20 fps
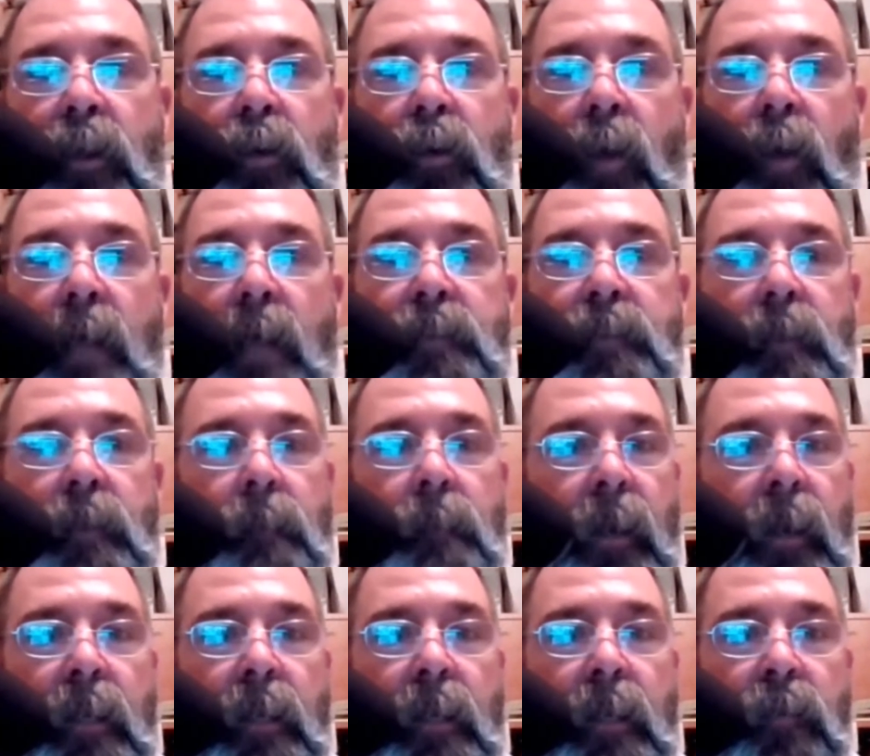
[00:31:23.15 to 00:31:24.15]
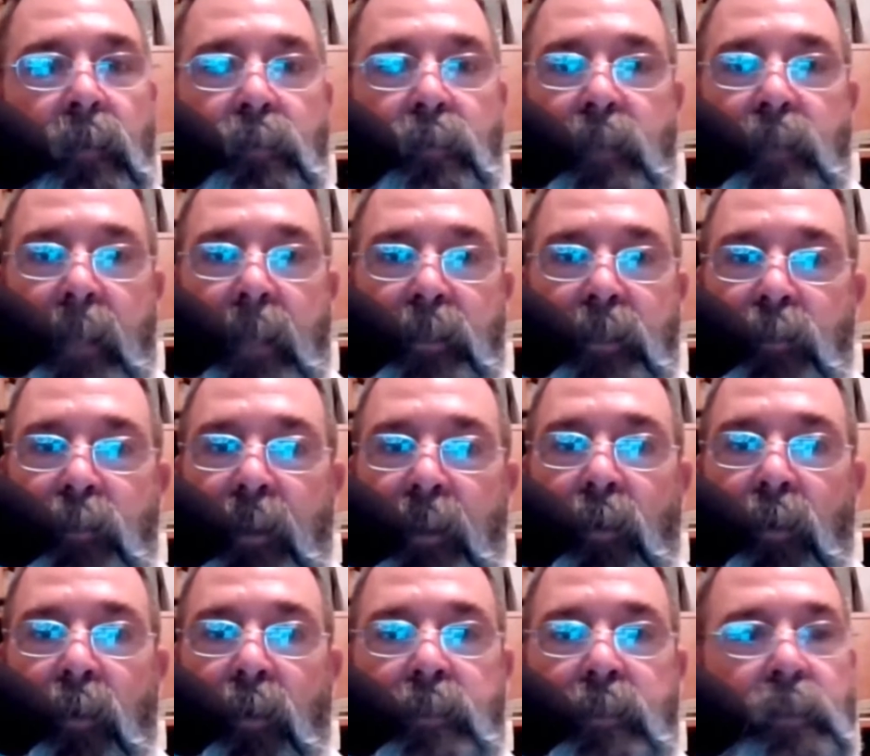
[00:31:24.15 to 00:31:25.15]
run across somebody who's got a
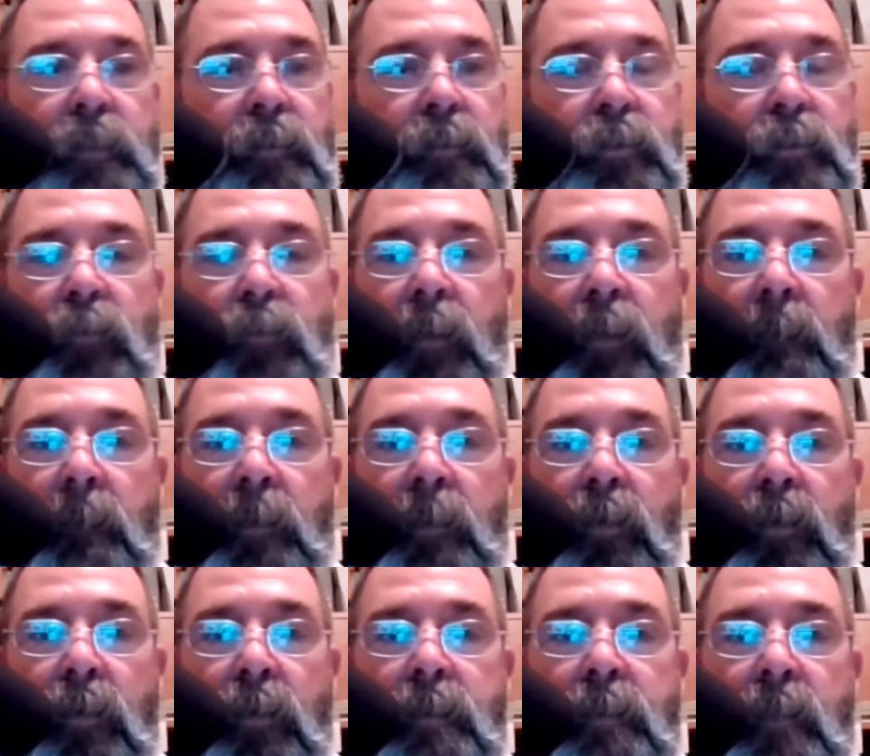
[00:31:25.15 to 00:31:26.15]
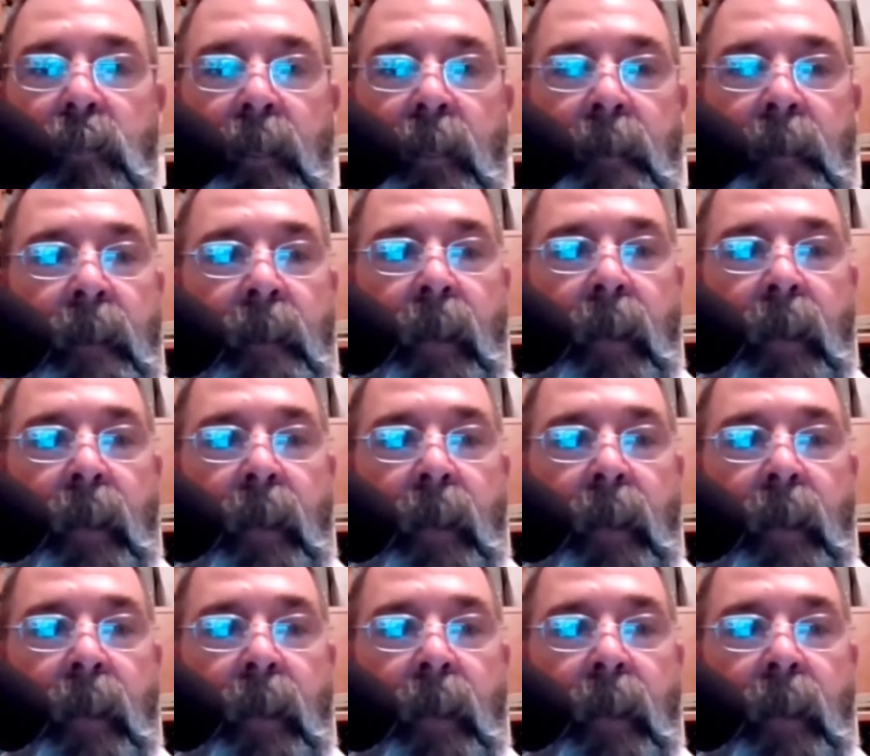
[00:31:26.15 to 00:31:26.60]
string of horses or string of mules,